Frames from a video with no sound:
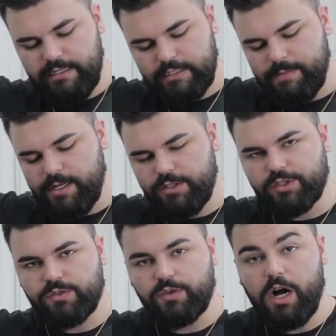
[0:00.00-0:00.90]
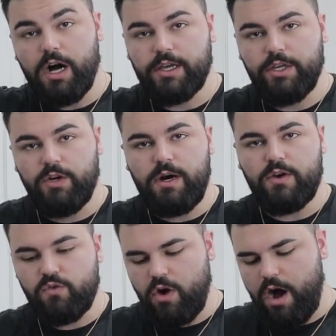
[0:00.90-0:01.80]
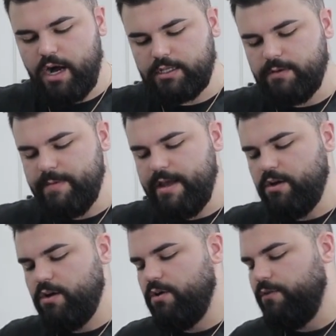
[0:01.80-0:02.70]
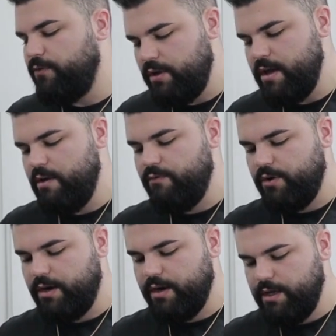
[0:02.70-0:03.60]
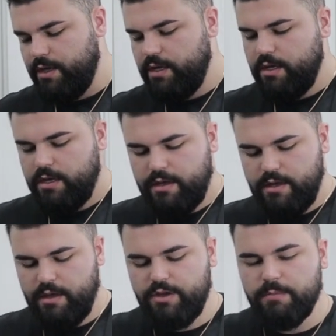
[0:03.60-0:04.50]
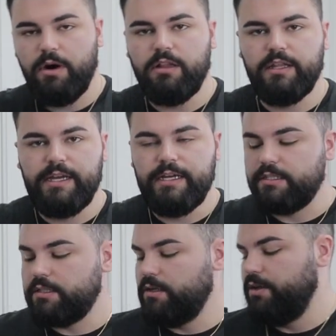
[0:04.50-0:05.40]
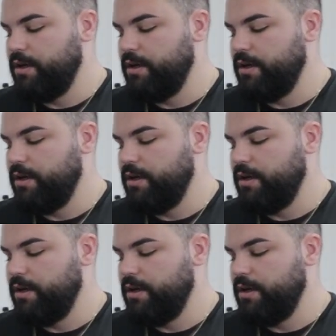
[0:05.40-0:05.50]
these tomatoes are raw. You don't want raw tomato flavor in your bolognese. So